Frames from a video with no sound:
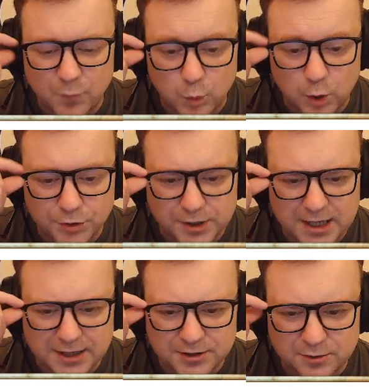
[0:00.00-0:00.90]
what the
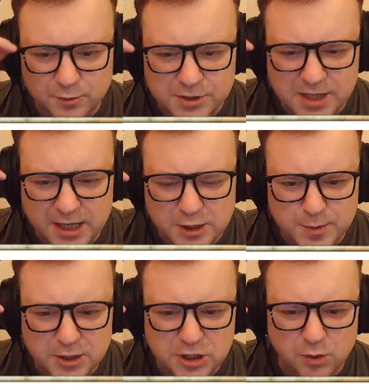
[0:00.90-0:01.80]
candidate was saying,
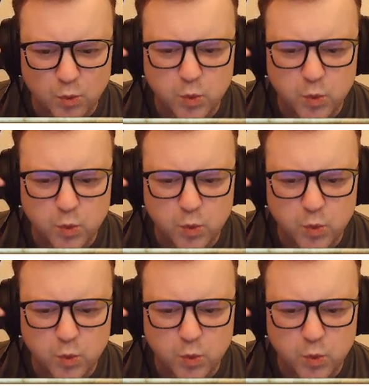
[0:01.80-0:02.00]
especially